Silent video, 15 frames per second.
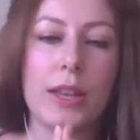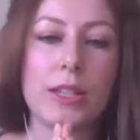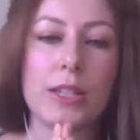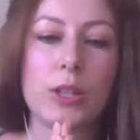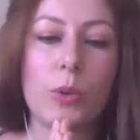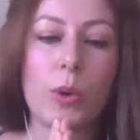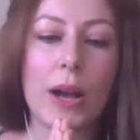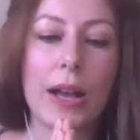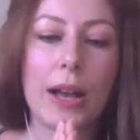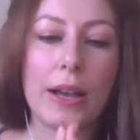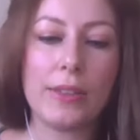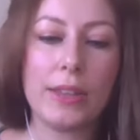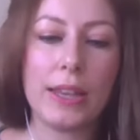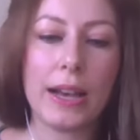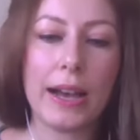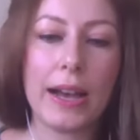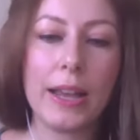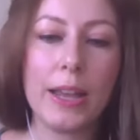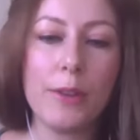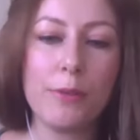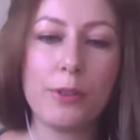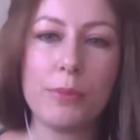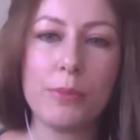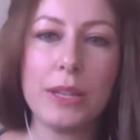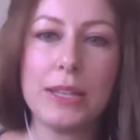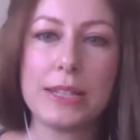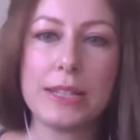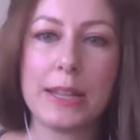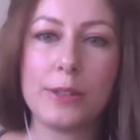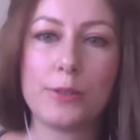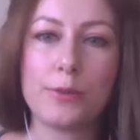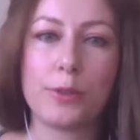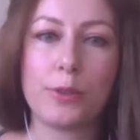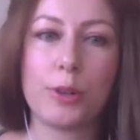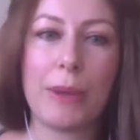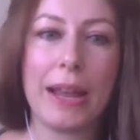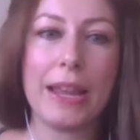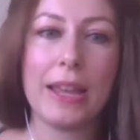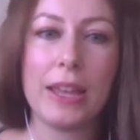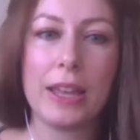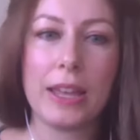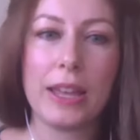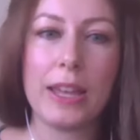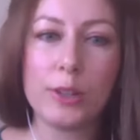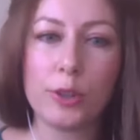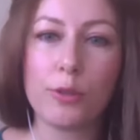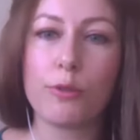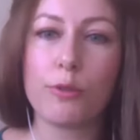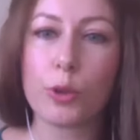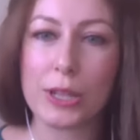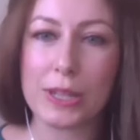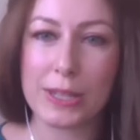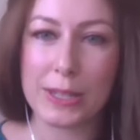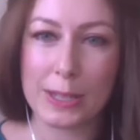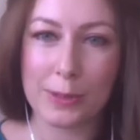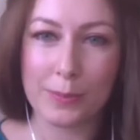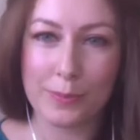So the I for me stands for my inner voice.